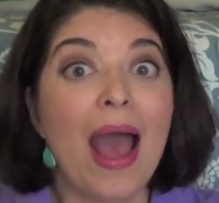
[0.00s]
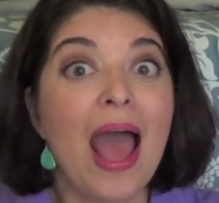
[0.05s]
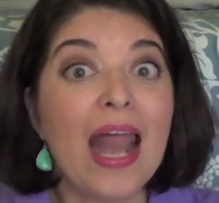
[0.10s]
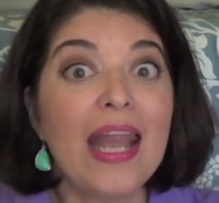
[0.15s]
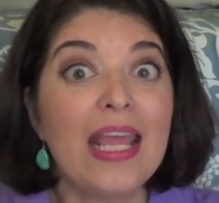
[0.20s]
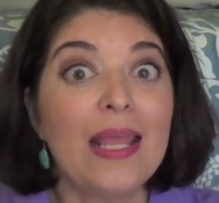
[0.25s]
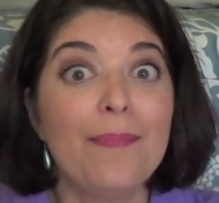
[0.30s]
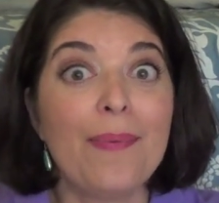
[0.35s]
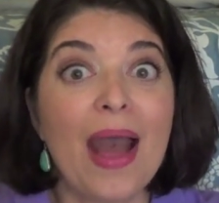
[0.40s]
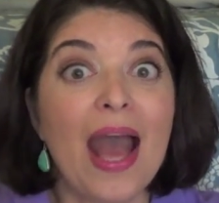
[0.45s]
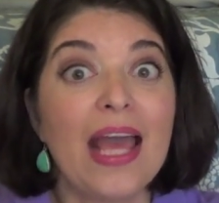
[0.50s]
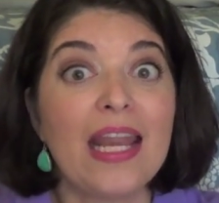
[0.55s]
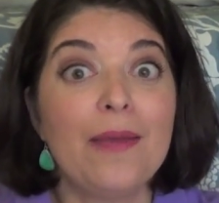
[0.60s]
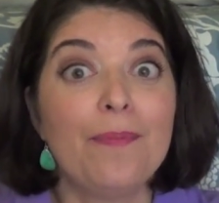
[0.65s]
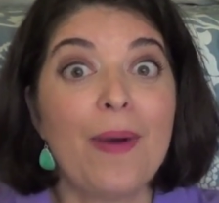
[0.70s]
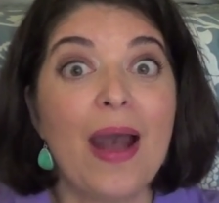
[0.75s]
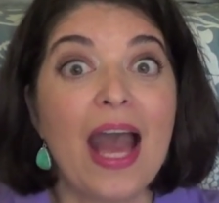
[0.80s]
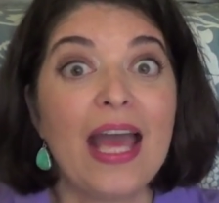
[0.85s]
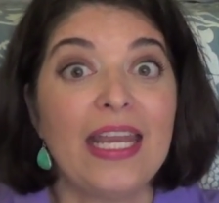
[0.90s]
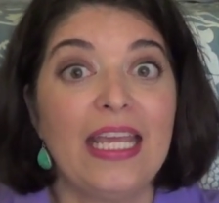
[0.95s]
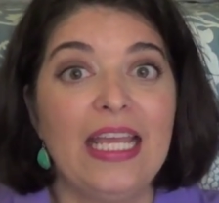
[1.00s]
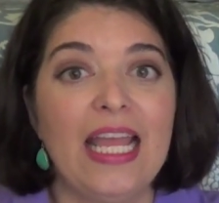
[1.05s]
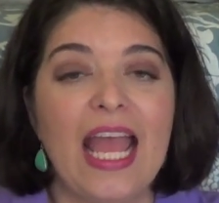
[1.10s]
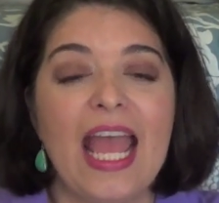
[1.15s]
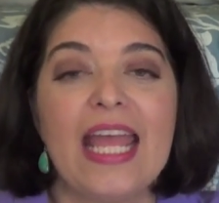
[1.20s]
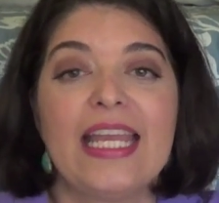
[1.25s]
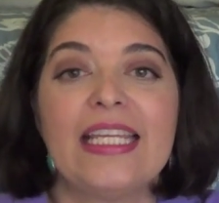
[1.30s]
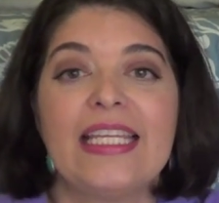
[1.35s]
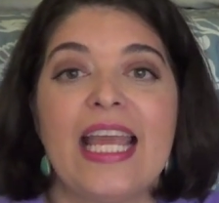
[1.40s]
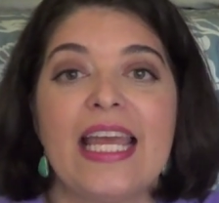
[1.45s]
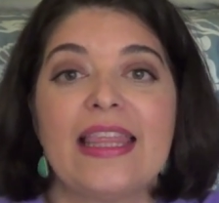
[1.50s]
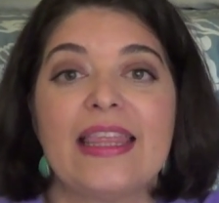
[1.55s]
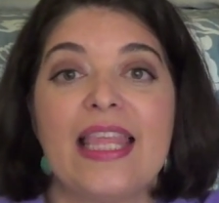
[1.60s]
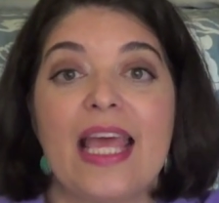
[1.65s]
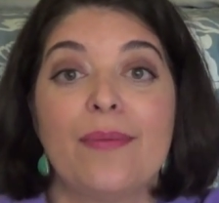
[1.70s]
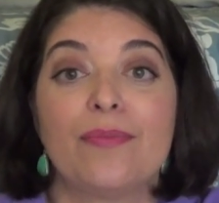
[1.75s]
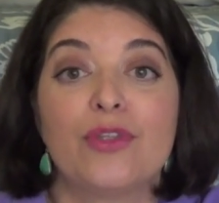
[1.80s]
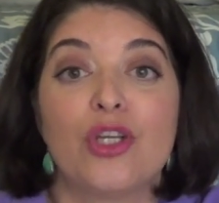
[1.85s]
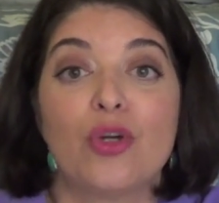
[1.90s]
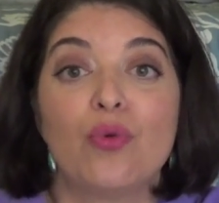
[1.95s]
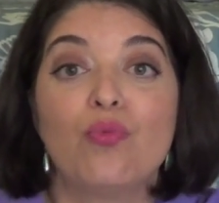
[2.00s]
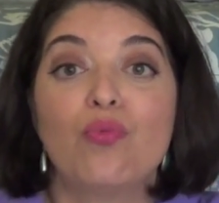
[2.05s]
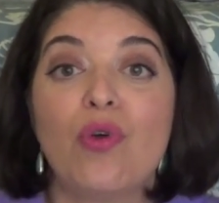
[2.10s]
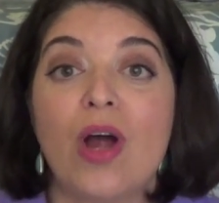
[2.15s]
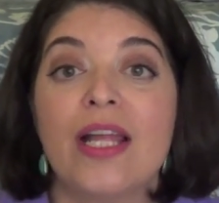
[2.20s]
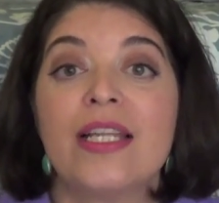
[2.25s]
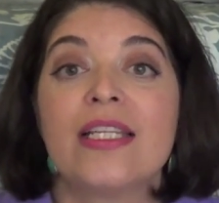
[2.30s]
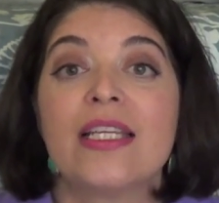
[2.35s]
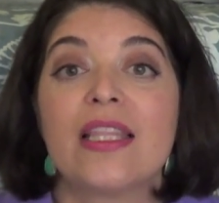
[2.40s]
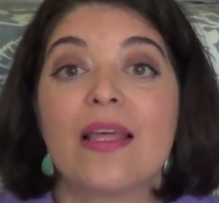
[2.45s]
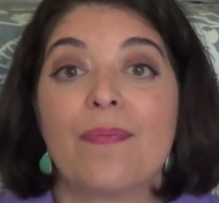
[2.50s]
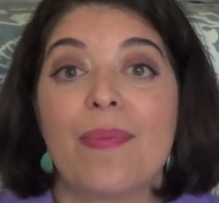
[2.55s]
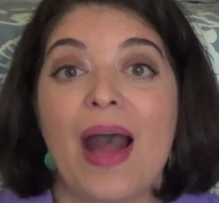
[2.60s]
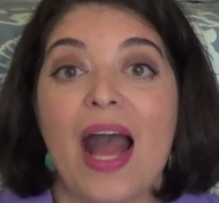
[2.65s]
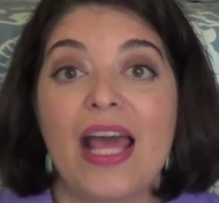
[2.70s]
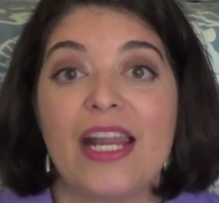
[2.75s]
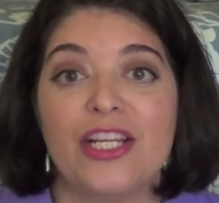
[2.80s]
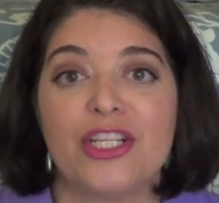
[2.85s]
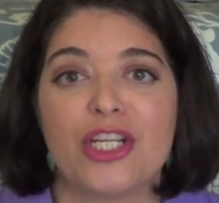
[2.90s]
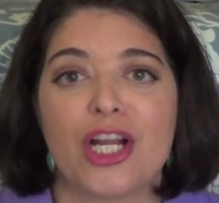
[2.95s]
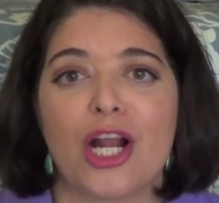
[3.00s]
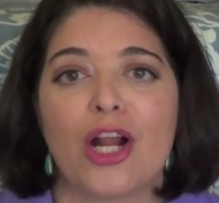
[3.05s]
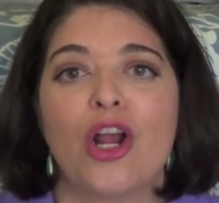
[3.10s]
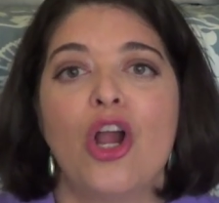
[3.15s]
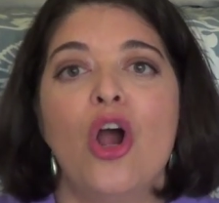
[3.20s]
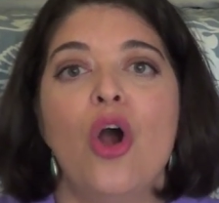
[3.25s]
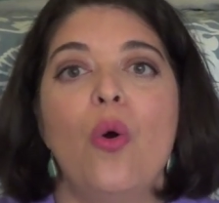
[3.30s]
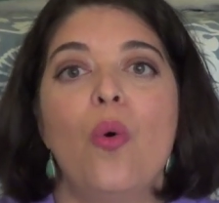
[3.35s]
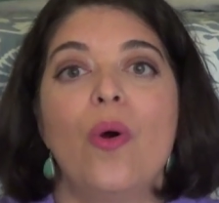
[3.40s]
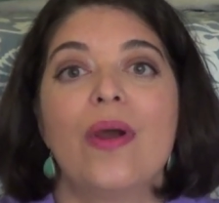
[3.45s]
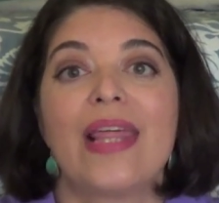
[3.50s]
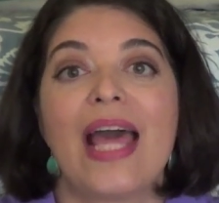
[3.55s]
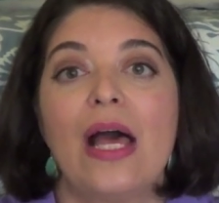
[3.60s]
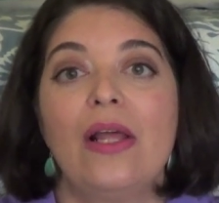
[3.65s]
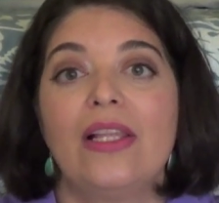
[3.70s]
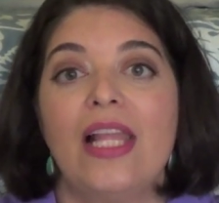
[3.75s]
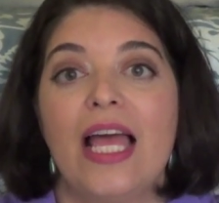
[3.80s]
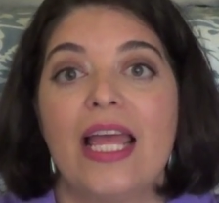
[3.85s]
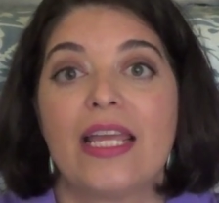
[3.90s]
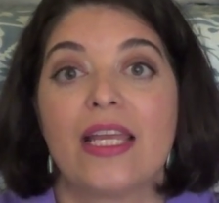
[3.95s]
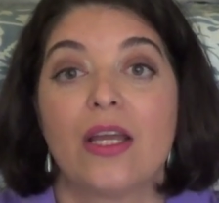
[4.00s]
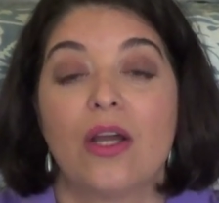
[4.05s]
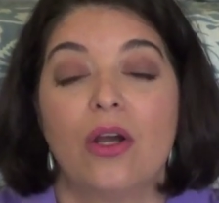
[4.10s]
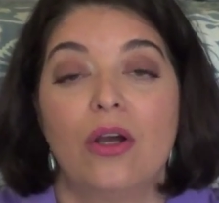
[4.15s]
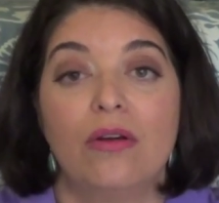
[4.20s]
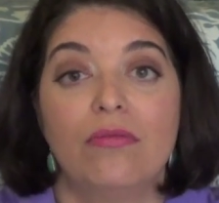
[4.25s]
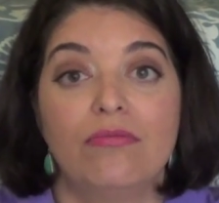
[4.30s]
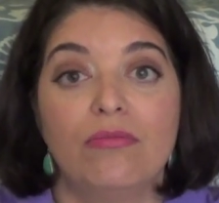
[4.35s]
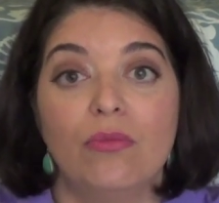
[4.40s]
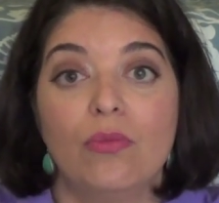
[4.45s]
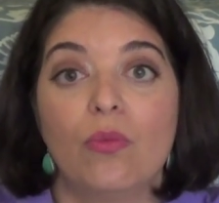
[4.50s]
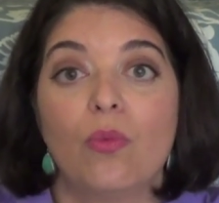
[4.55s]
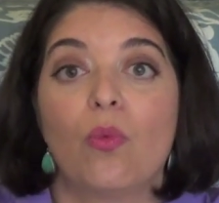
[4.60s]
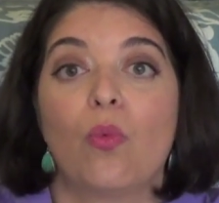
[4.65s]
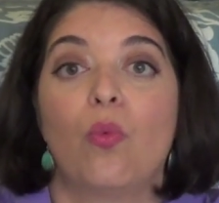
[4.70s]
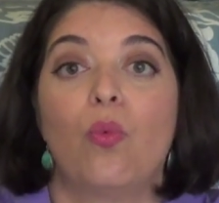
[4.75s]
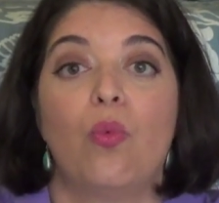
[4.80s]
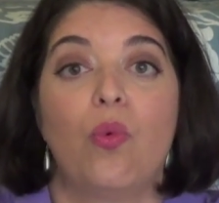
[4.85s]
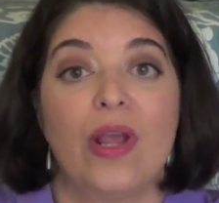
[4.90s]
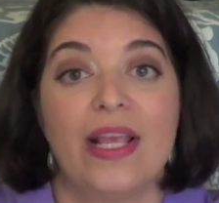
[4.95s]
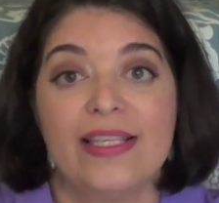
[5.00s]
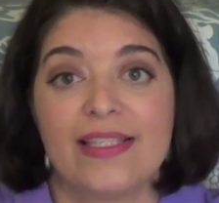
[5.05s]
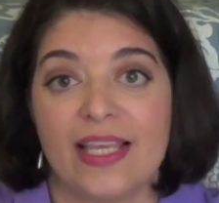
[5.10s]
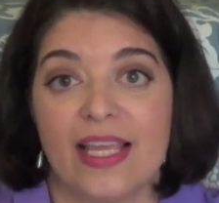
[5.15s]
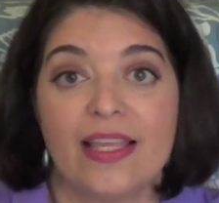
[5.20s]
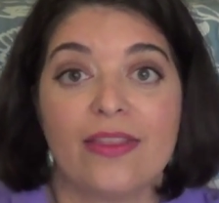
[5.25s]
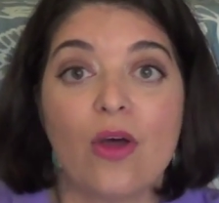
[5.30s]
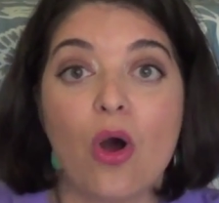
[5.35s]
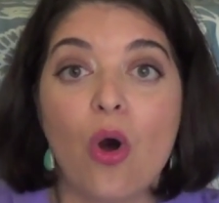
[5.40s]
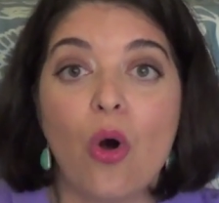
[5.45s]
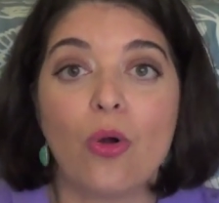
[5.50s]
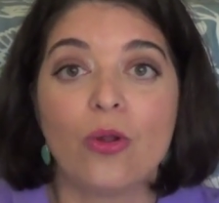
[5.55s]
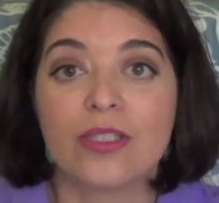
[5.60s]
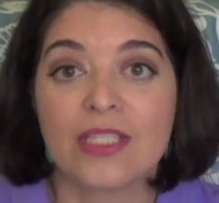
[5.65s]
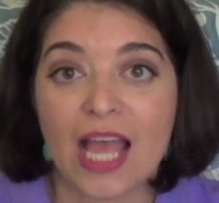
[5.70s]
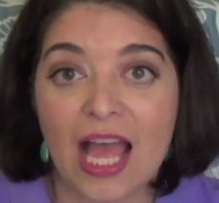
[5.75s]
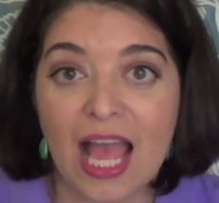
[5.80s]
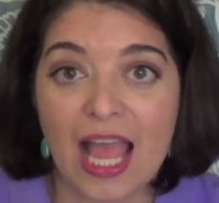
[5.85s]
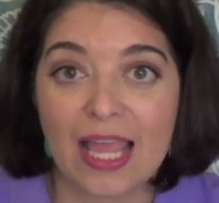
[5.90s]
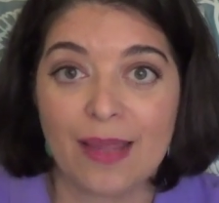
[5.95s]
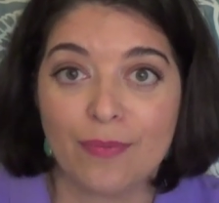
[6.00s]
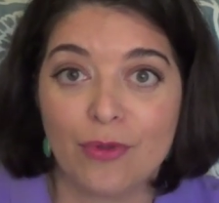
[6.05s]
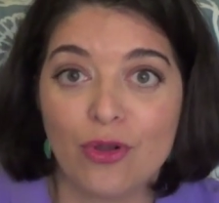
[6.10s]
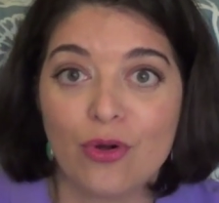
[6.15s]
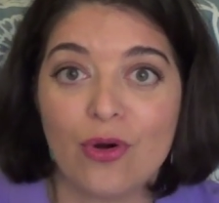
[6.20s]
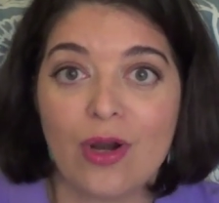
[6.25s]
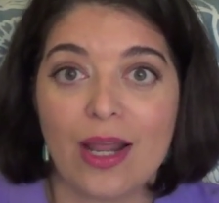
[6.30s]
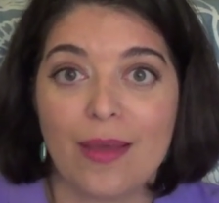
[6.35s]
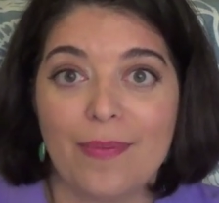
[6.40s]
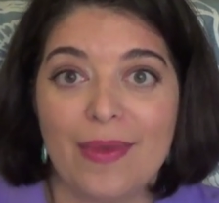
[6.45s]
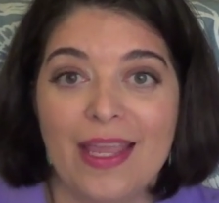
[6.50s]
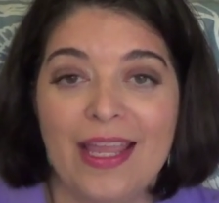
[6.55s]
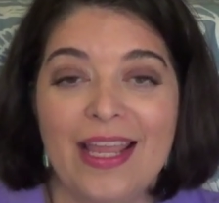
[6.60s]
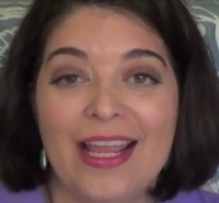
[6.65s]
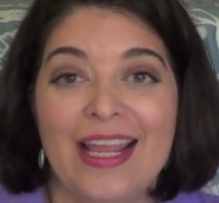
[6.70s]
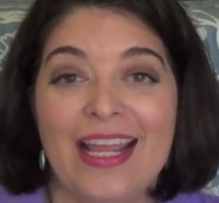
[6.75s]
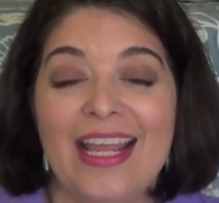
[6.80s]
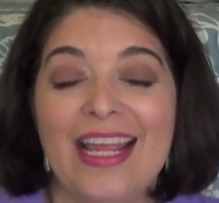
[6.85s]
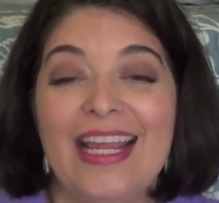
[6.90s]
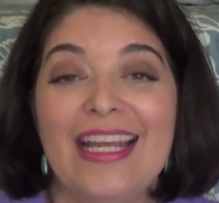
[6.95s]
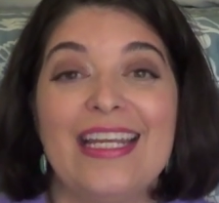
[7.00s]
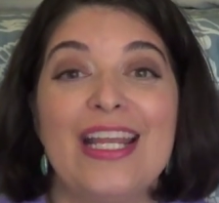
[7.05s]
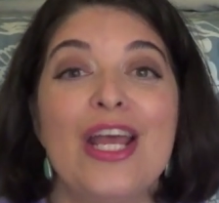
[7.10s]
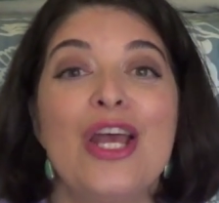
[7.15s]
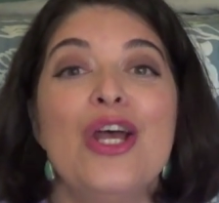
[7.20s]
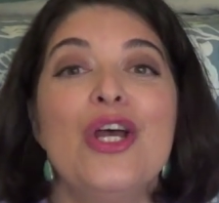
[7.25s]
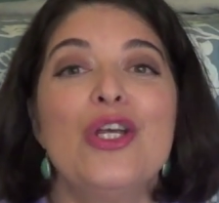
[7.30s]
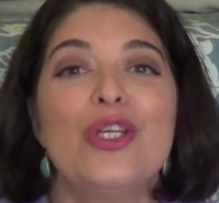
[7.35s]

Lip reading: potty, potty, potty, and get them to run to the potty chair without like whizzing the whole time, you know what I mean?